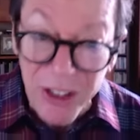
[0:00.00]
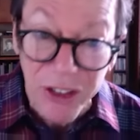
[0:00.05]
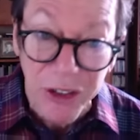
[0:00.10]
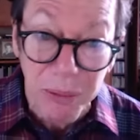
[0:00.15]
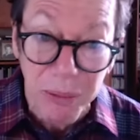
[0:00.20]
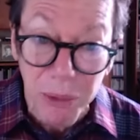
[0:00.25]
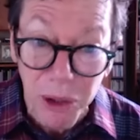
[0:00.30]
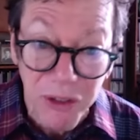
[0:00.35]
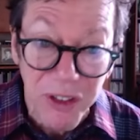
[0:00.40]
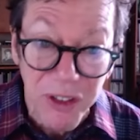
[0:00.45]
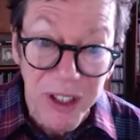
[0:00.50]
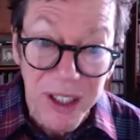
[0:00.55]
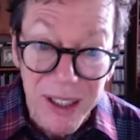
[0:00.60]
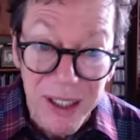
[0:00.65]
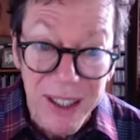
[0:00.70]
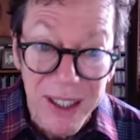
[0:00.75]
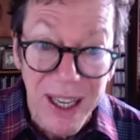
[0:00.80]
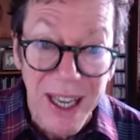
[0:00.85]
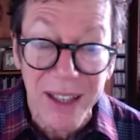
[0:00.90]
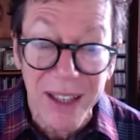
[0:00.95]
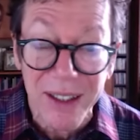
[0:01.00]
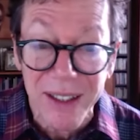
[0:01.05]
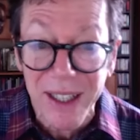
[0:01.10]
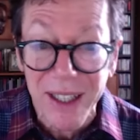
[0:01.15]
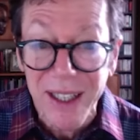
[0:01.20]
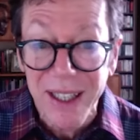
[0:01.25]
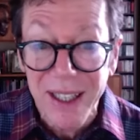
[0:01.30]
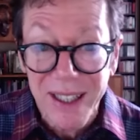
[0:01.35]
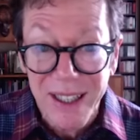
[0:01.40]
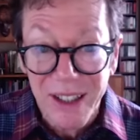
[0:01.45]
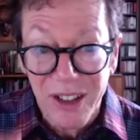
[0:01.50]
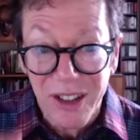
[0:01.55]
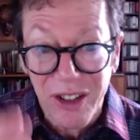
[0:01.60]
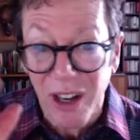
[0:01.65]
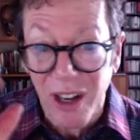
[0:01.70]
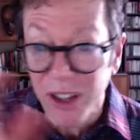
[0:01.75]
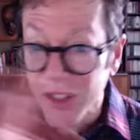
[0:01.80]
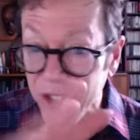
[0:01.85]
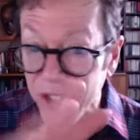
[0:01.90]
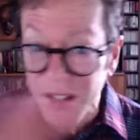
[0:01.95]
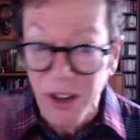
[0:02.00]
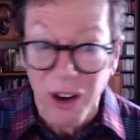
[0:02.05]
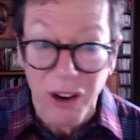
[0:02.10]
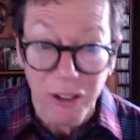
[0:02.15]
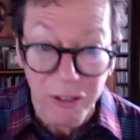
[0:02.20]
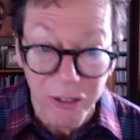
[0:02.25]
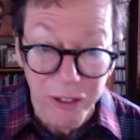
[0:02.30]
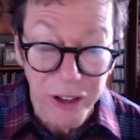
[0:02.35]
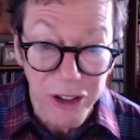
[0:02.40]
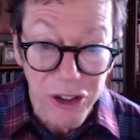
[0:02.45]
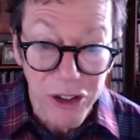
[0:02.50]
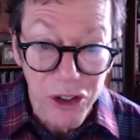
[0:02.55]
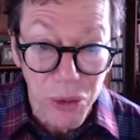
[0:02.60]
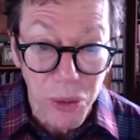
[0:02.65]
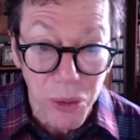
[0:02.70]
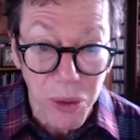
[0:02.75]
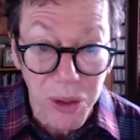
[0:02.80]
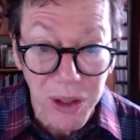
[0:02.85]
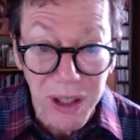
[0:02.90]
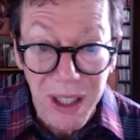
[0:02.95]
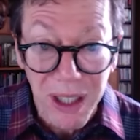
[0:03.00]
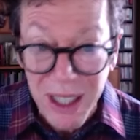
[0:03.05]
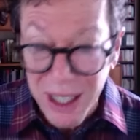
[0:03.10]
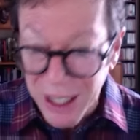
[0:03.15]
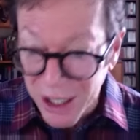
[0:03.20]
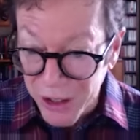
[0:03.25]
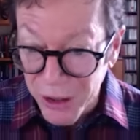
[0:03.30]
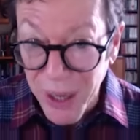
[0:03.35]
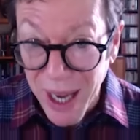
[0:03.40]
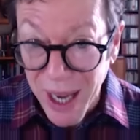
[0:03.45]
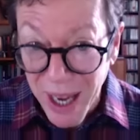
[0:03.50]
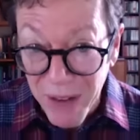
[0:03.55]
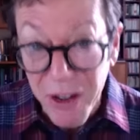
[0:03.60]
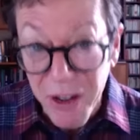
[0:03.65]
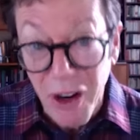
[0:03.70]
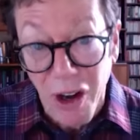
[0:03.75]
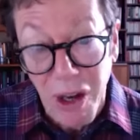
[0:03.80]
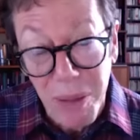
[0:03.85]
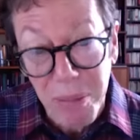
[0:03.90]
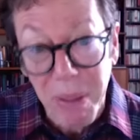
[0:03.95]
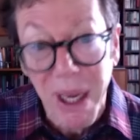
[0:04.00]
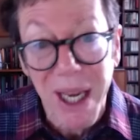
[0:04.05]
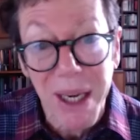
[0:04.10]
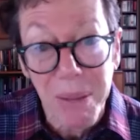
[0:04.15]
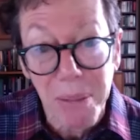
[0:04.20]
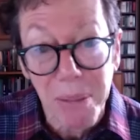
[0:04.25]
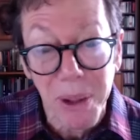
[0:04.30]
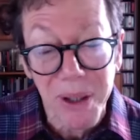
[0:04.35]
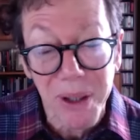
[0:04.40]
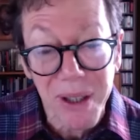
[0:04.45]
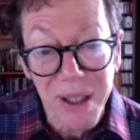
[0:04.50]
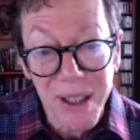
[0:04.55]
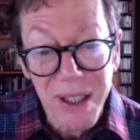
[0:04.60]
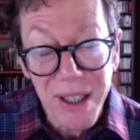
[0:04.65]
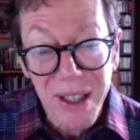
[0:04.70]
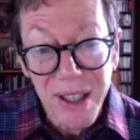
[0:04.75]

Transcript: moving it, and it's not just all virtual and you have it on paper.